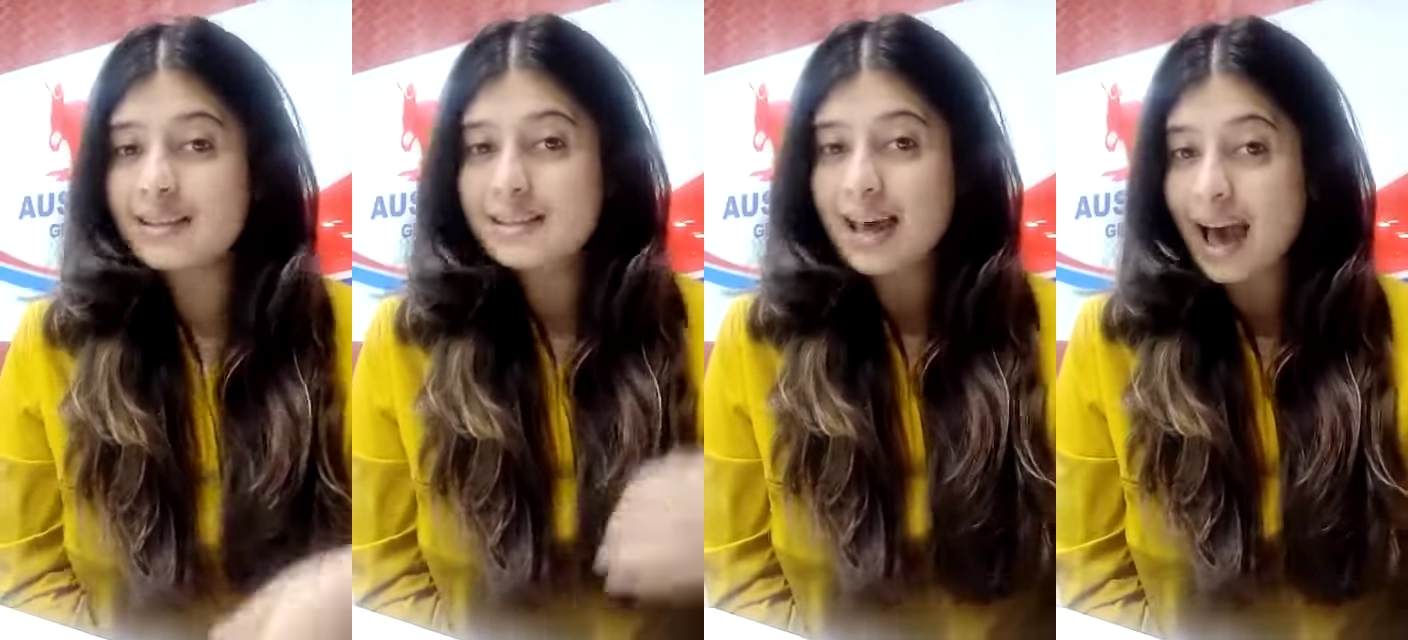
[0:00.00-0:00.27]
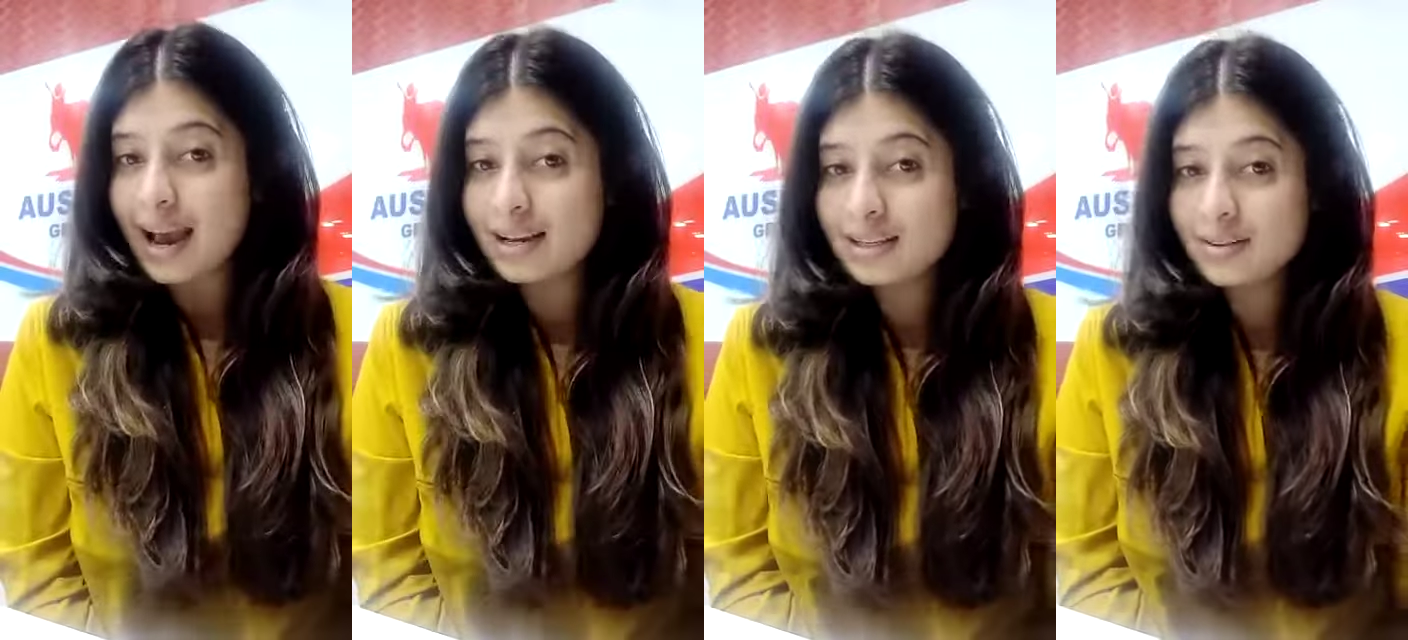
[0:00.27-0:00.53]

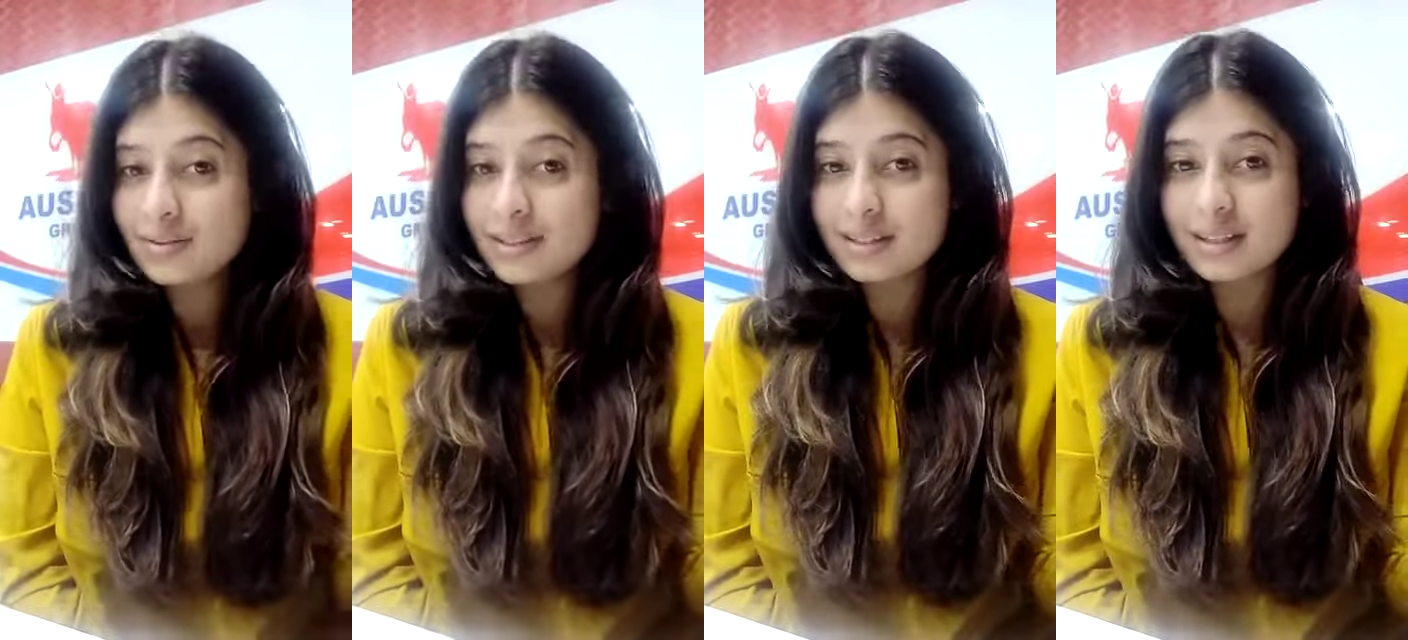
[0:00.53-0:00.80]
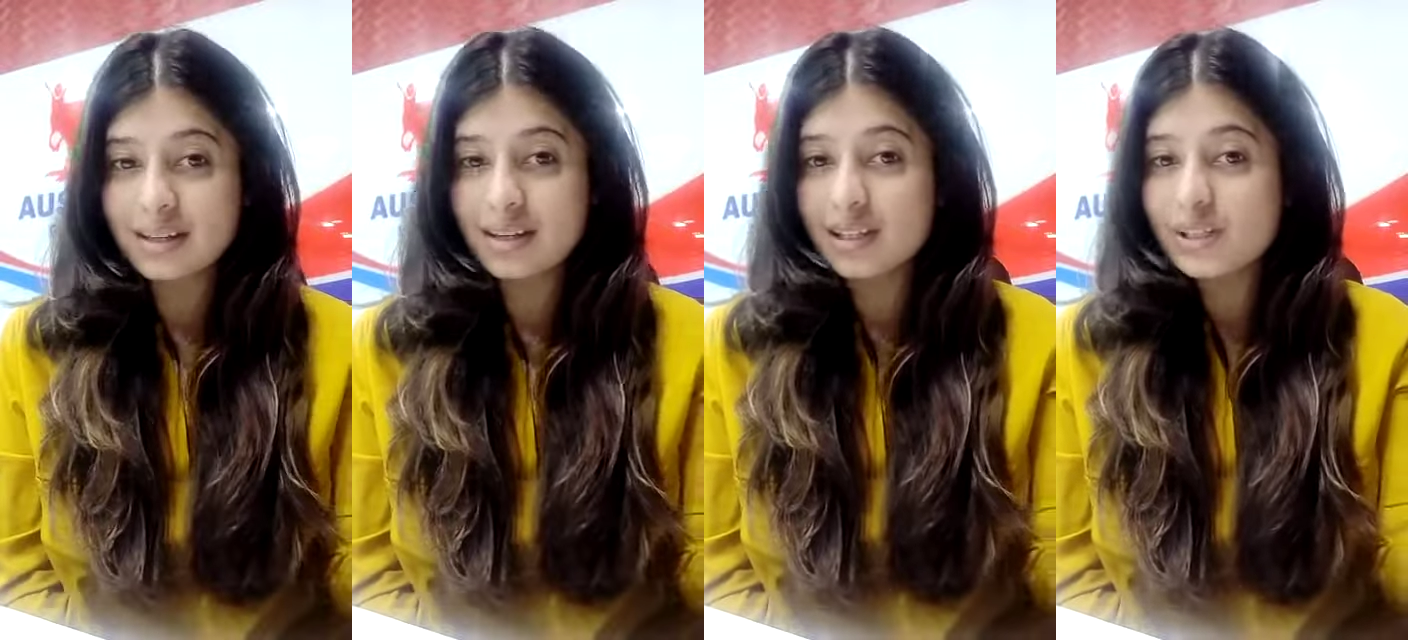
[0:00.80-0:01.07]
This
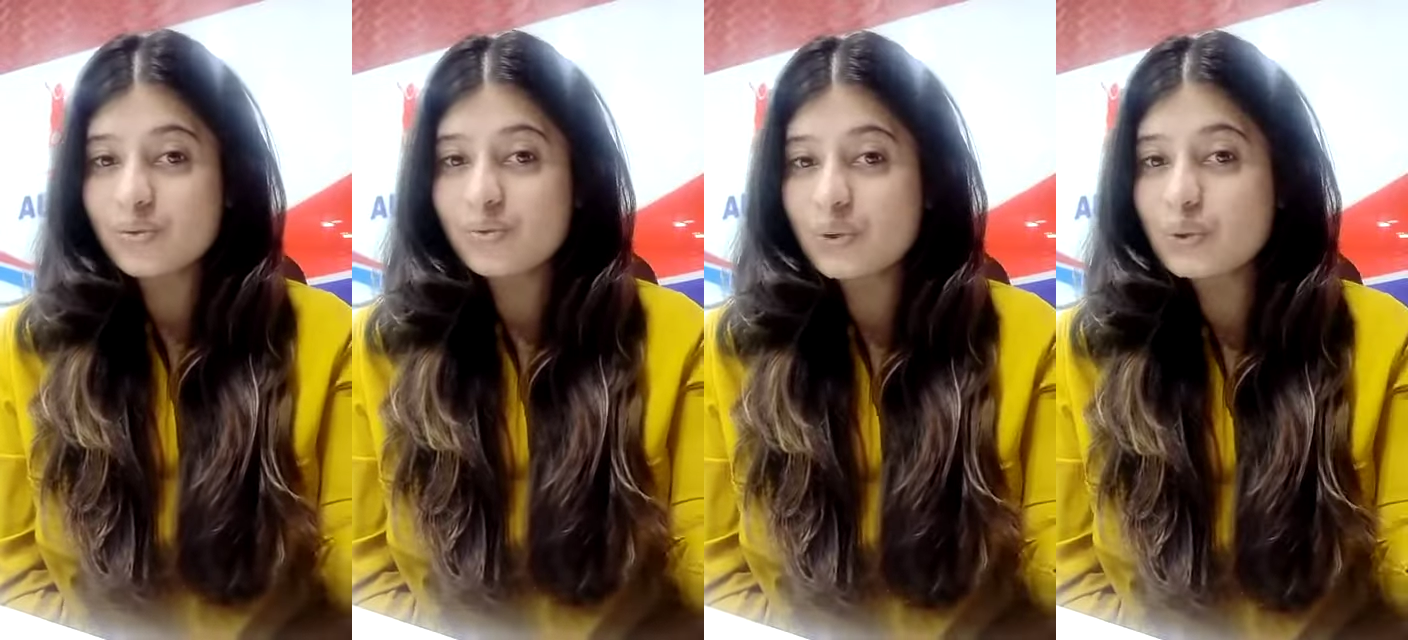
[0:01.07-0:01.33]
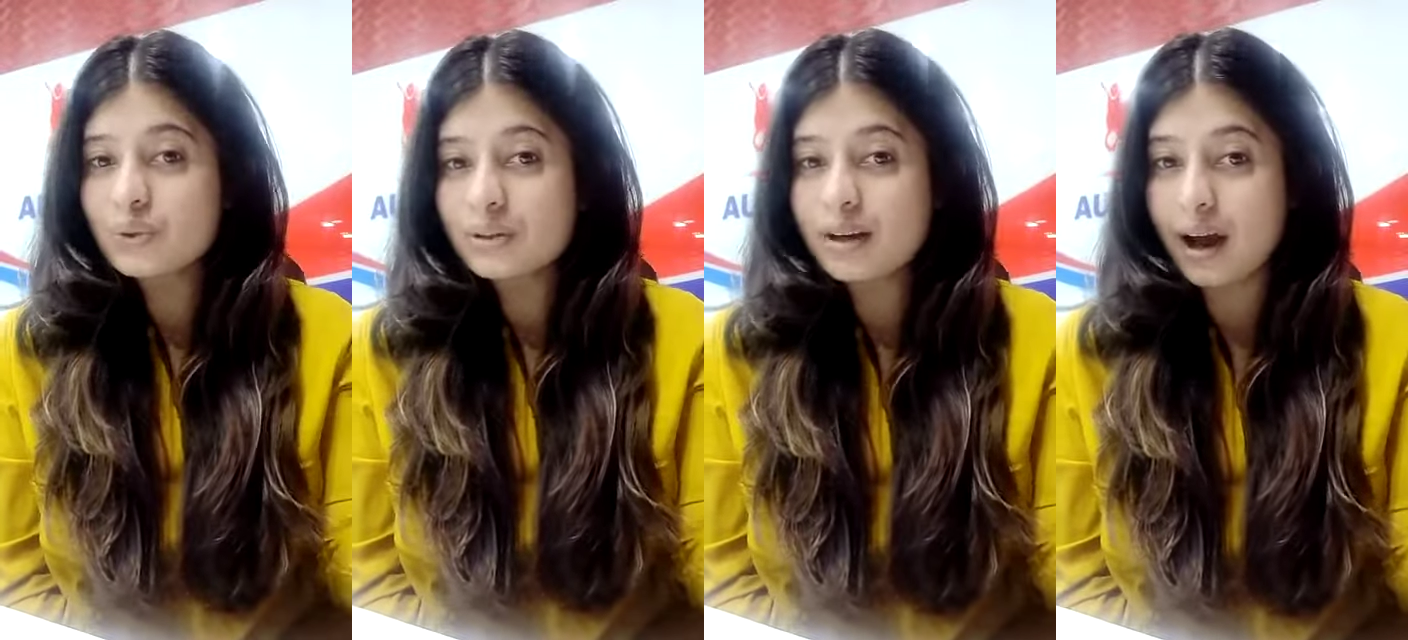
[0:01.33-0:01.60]
activity is
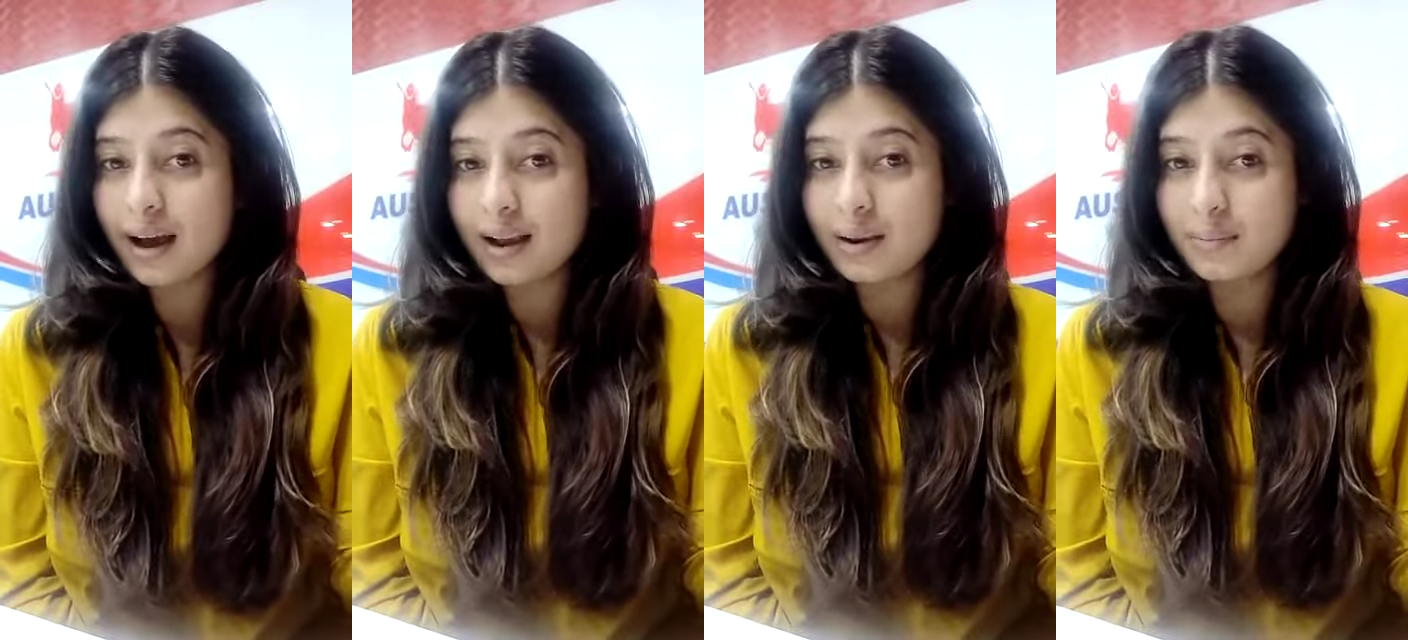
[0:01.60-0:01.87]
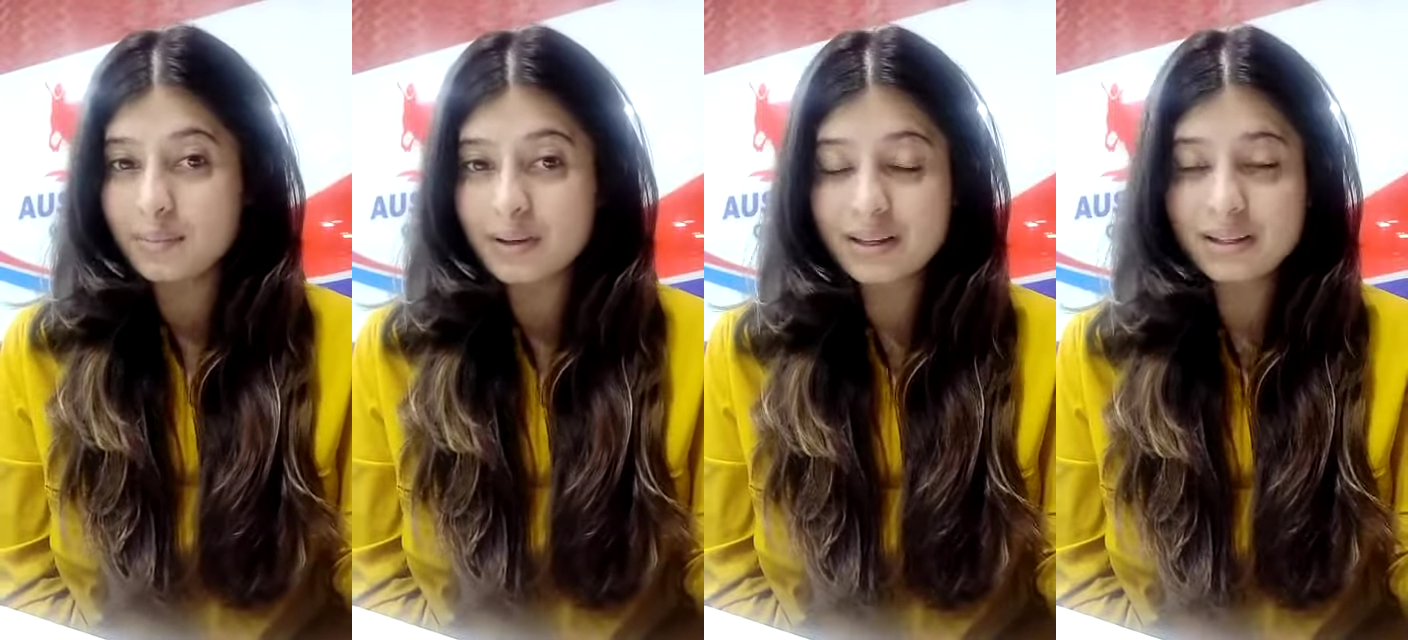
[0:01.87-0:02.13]

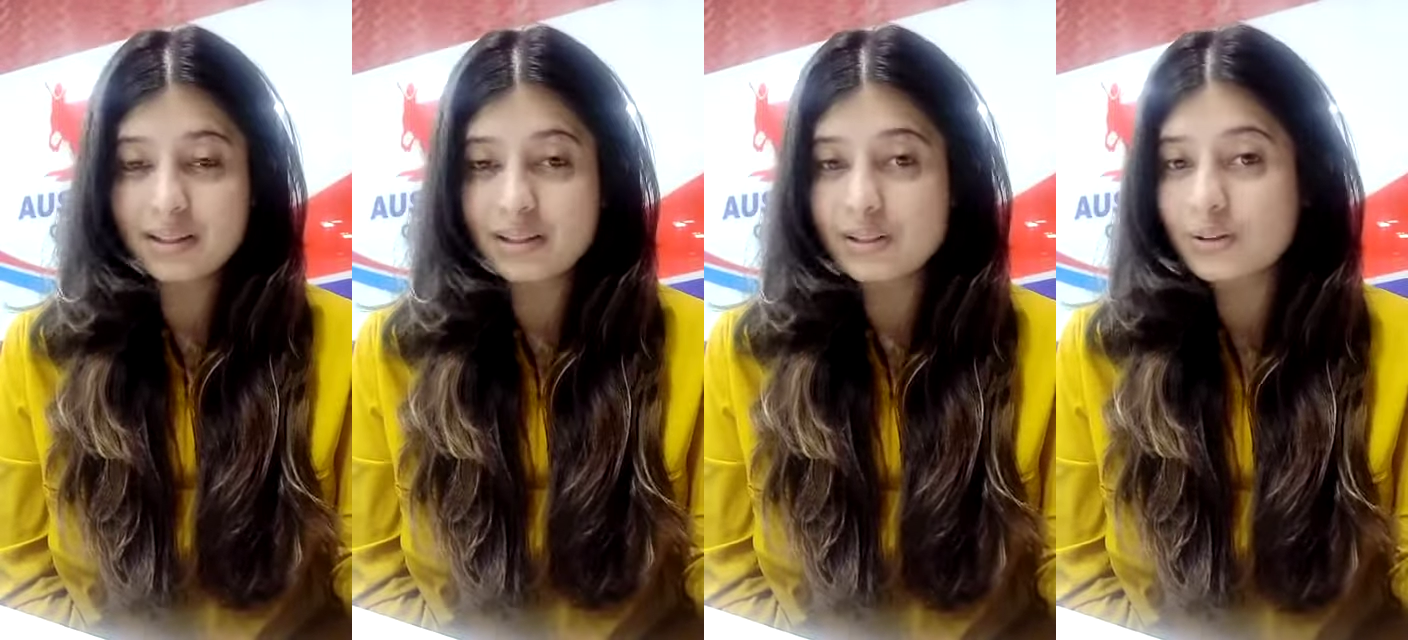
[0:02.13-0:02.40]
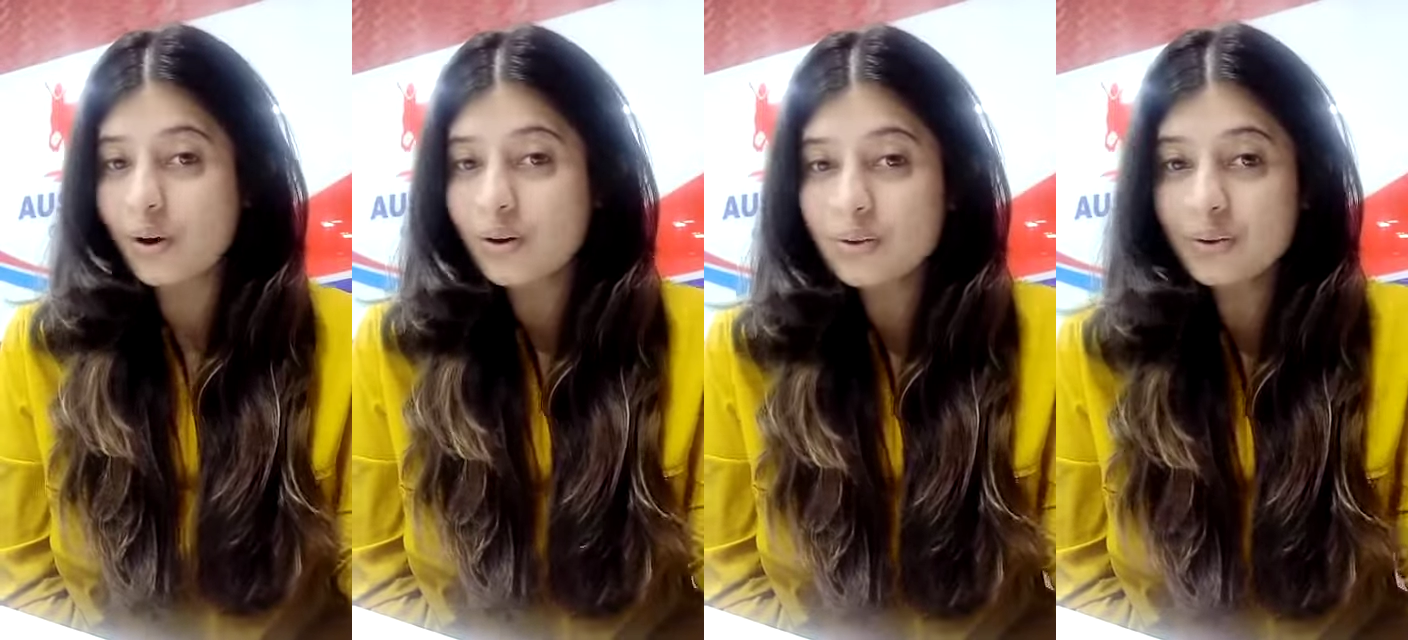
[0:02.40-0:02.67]
futile because
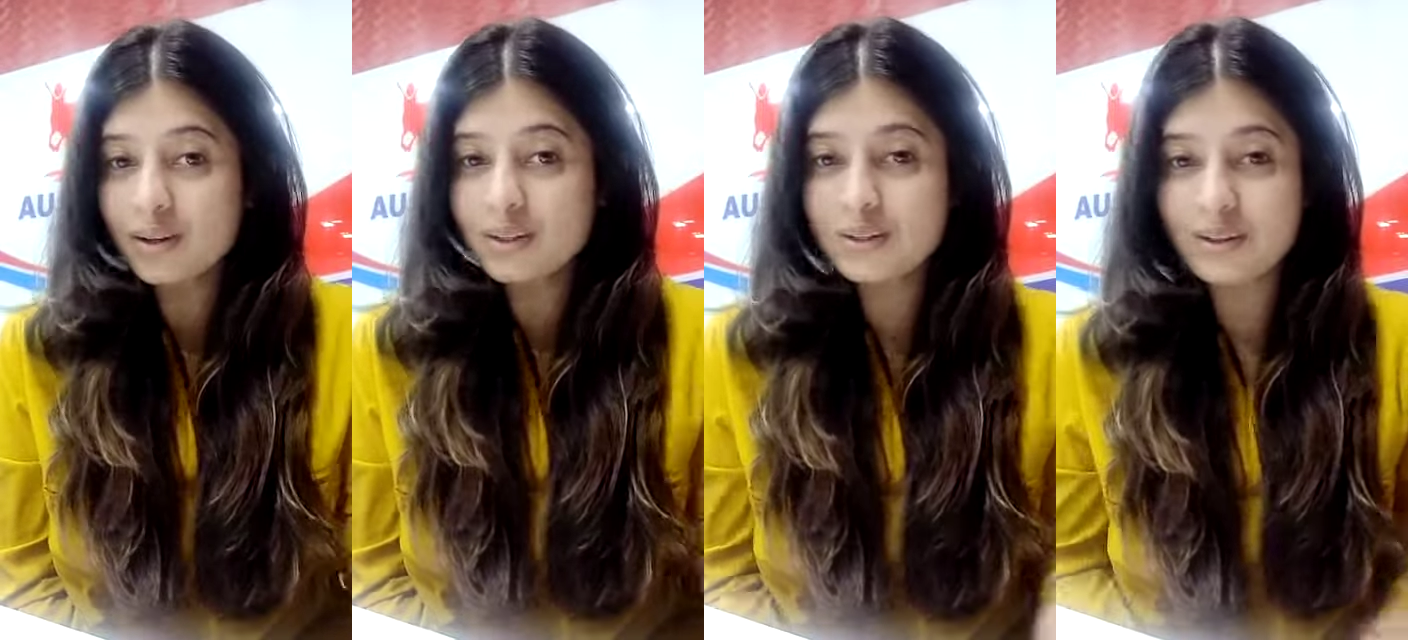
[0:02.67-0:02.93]
it's not going